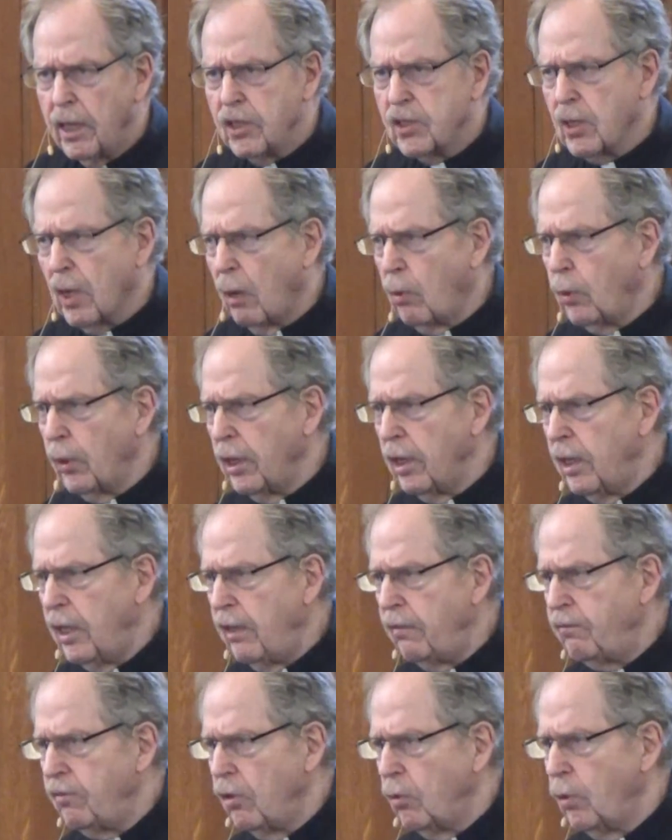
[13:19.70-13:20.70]
And so I want to
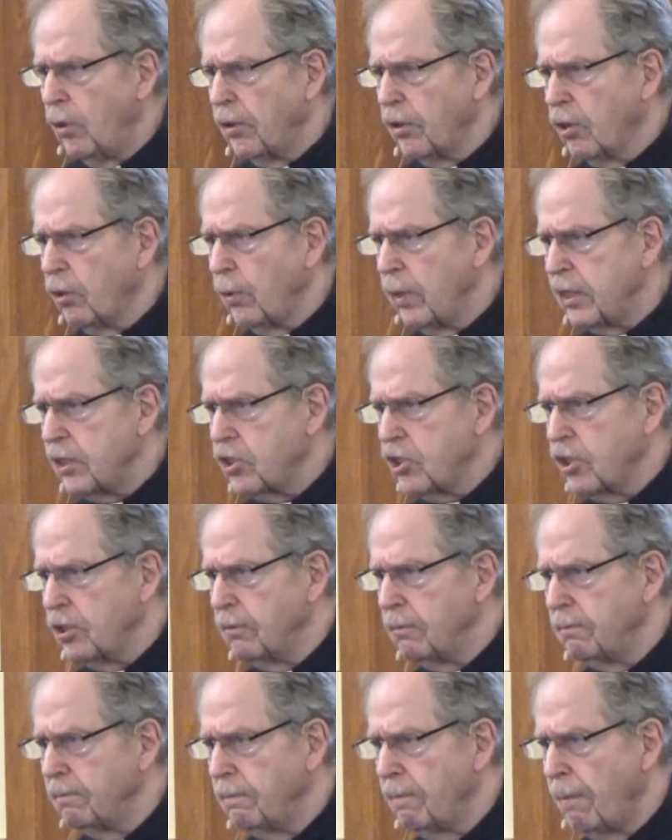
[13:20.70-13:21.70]
leave you with a question.
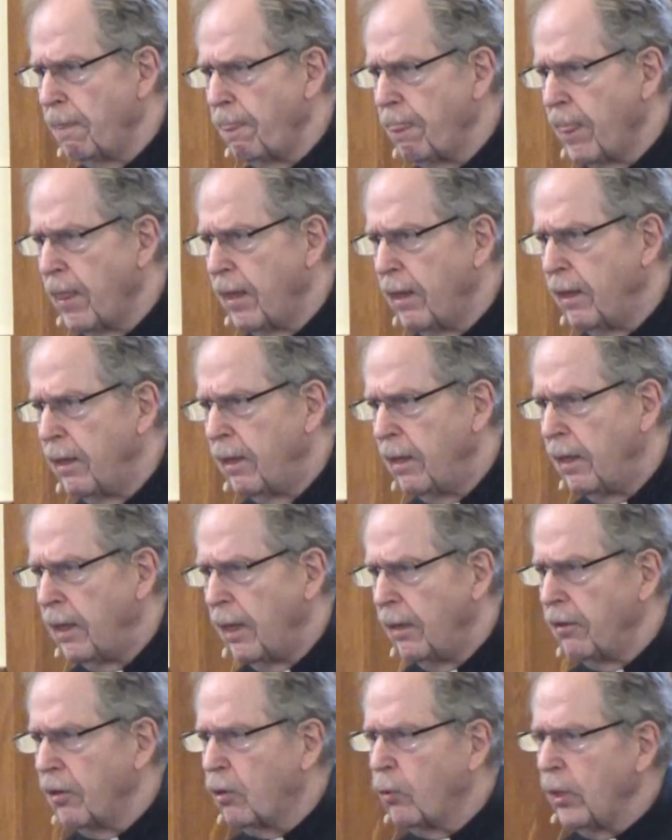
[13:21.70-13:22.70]

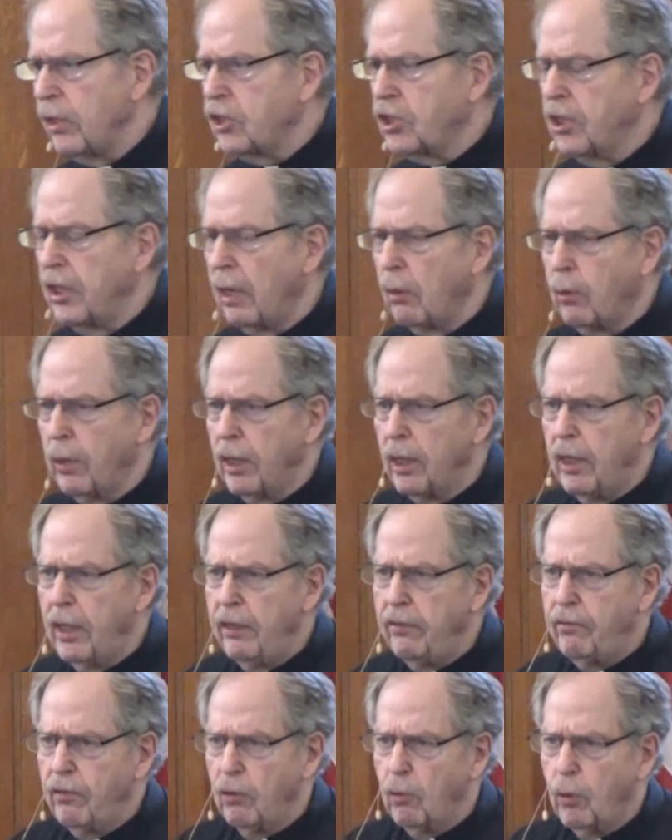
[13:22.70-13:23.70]
The question I want to
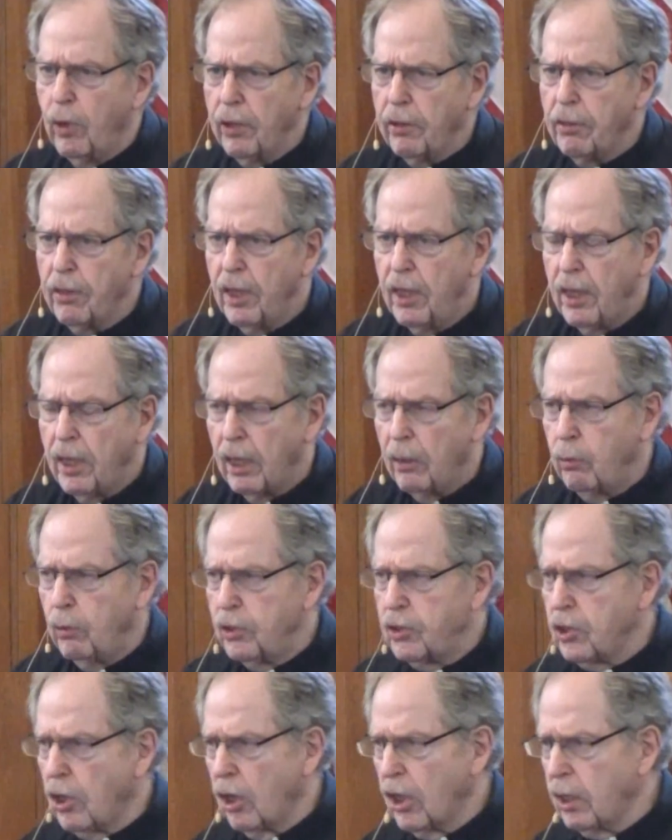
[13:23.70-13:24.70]
leave you with, and
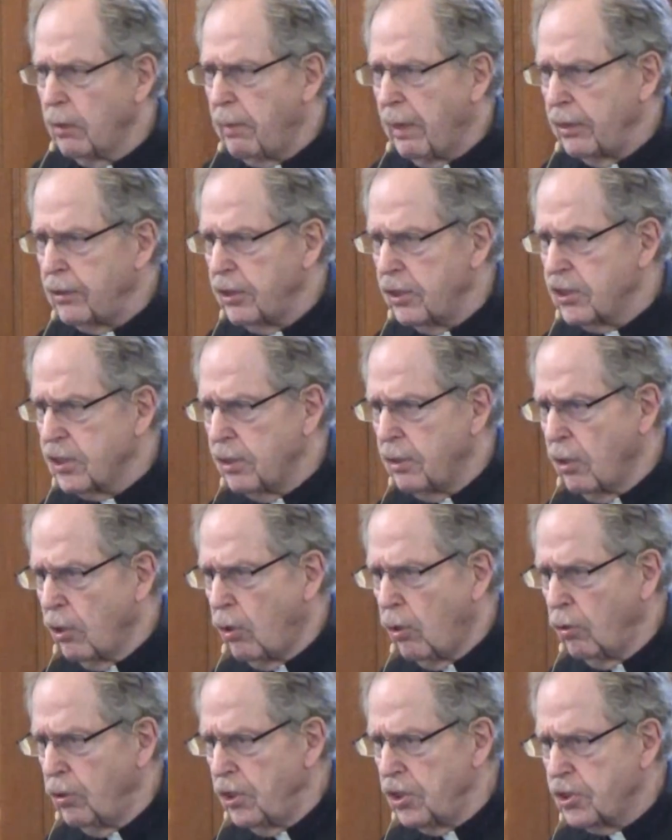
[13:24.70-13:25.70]
we'll talk about this in the
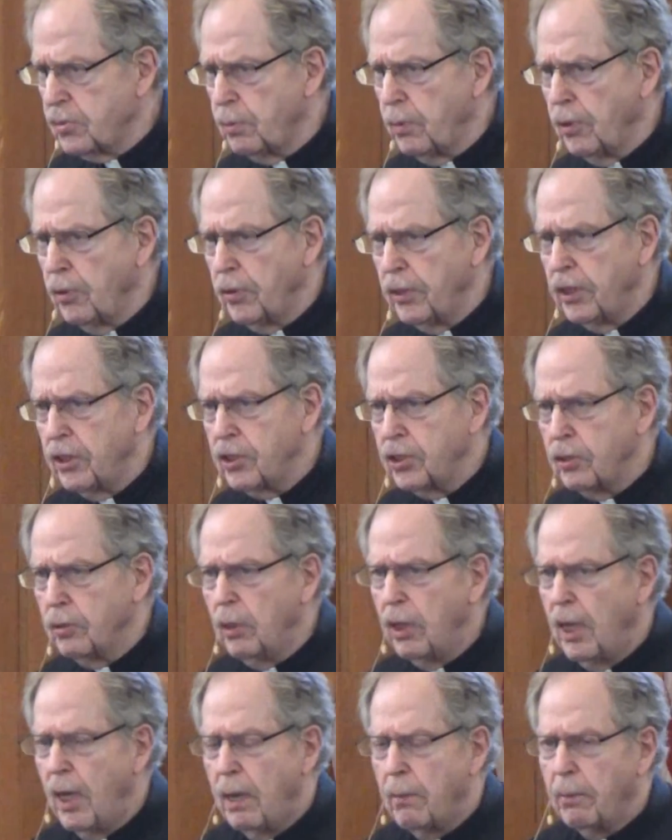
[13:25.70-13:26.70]
Holy Spirit issue,
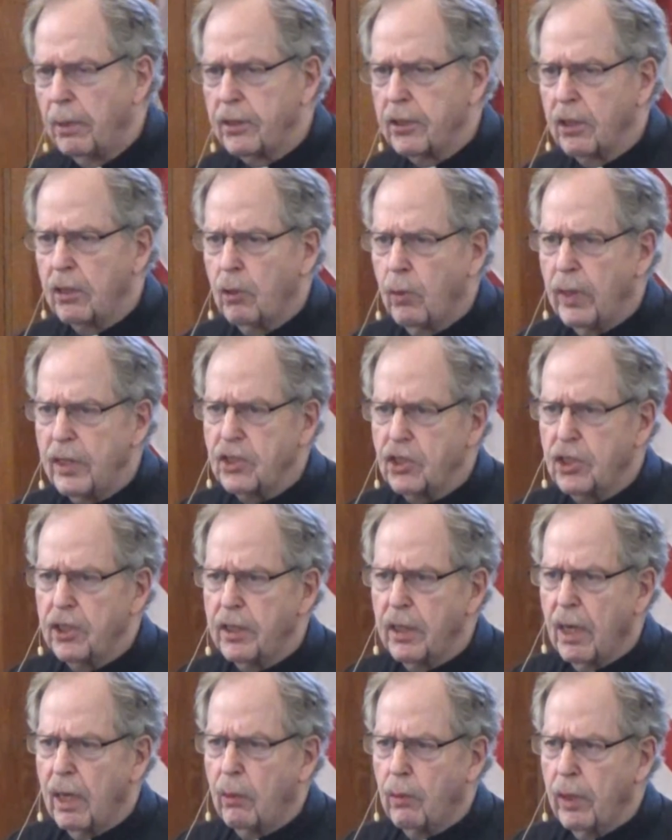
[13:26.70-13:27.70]
but the
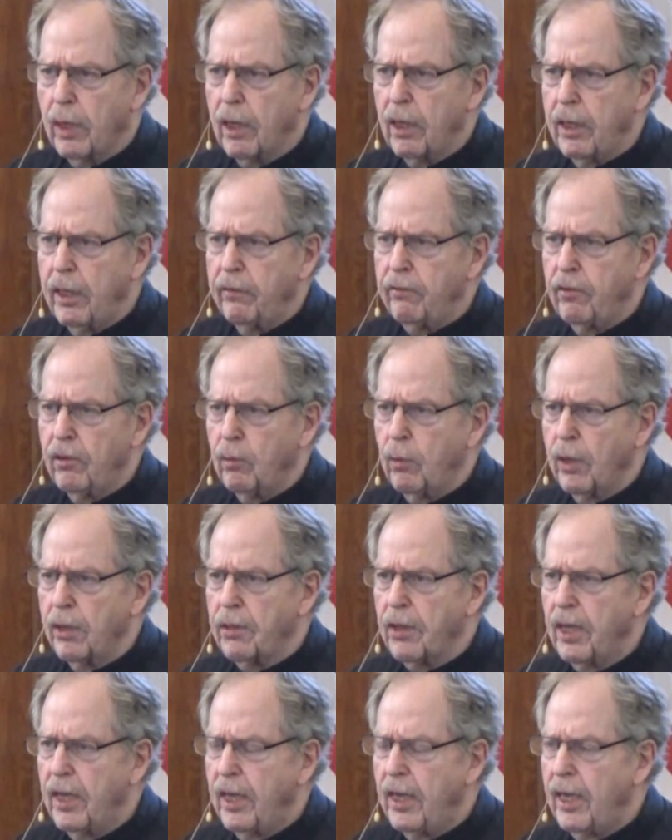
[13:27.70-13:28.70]
question I want to leave you
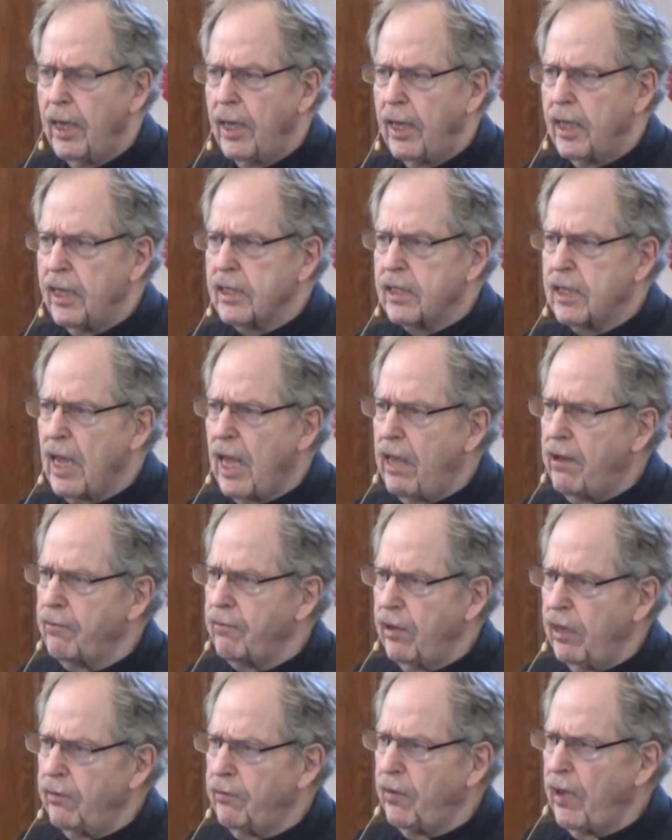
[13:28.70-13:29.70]
with is if
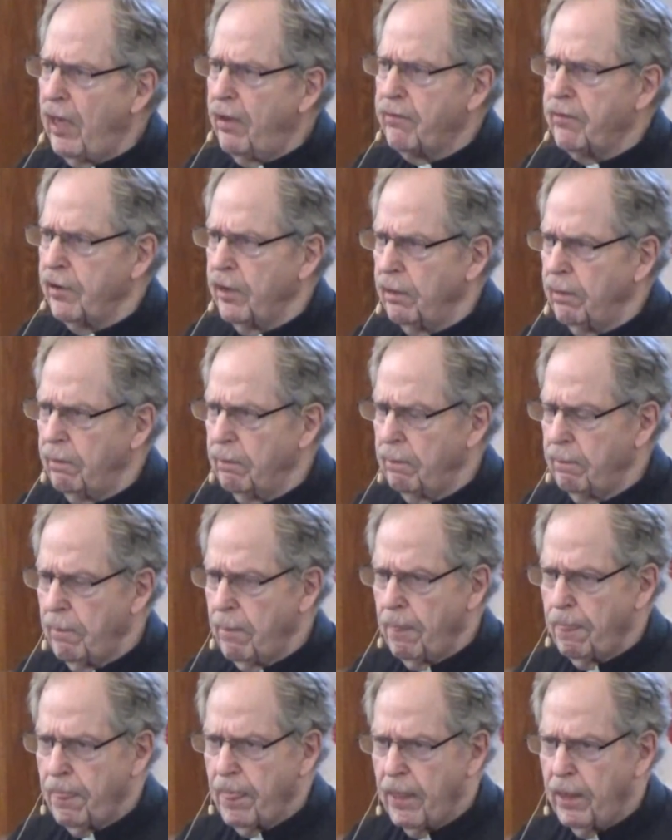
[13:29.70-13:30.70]
heaven
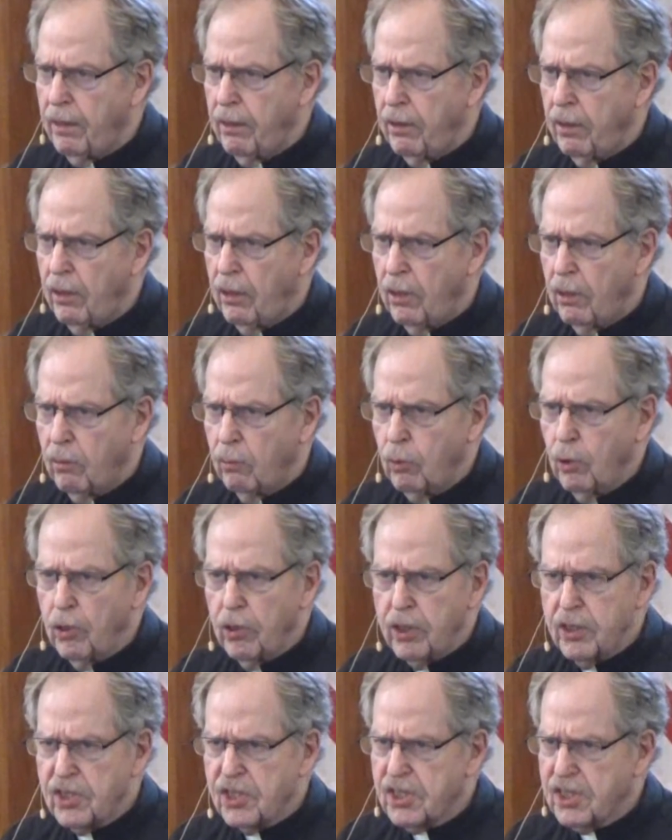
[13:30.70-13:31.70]
were
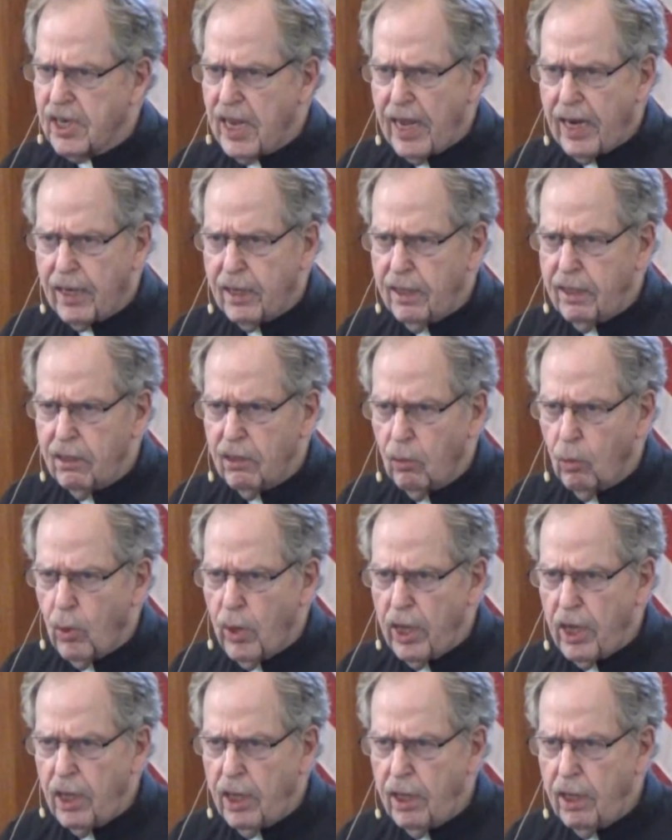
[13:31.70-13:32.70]
exactly the
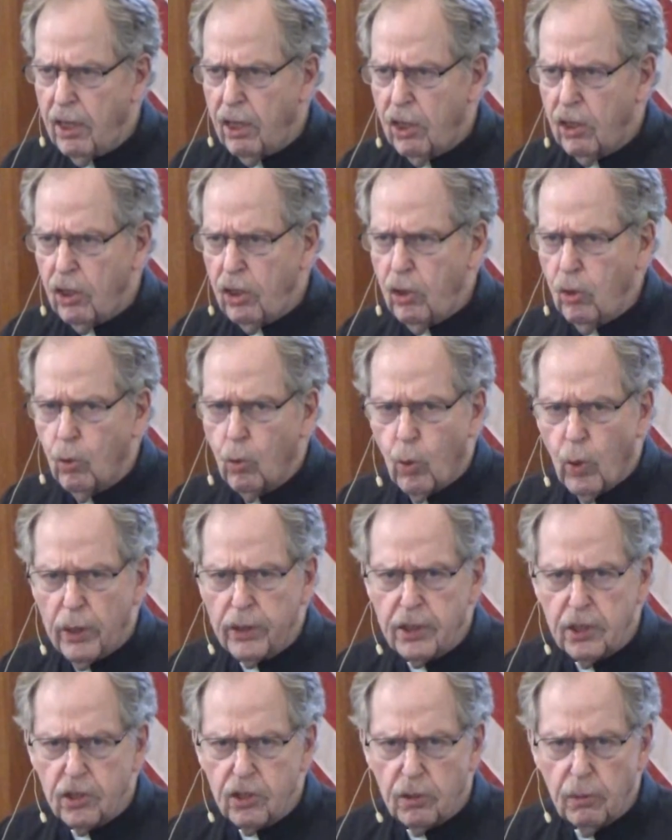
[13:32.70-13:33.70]
way you
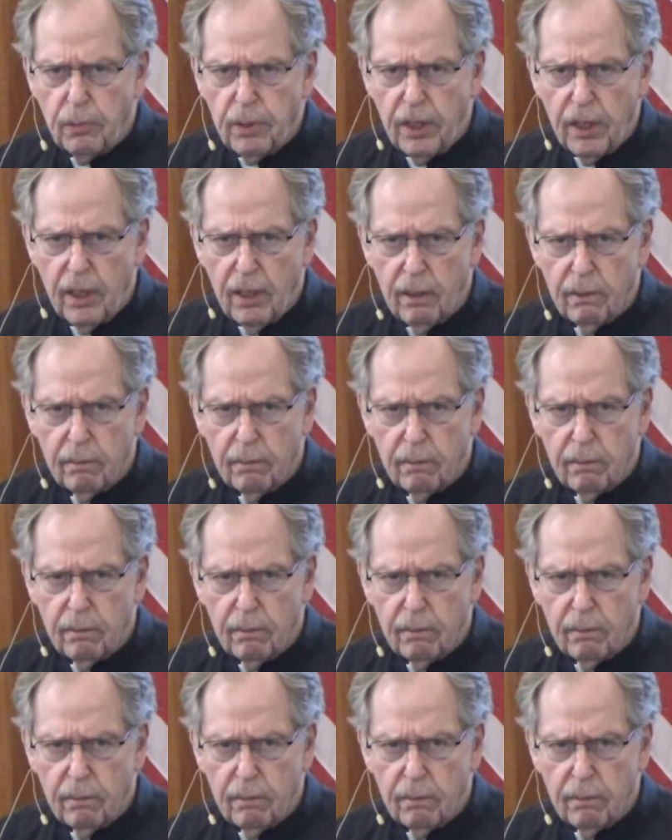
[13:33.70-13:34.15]
want it to be,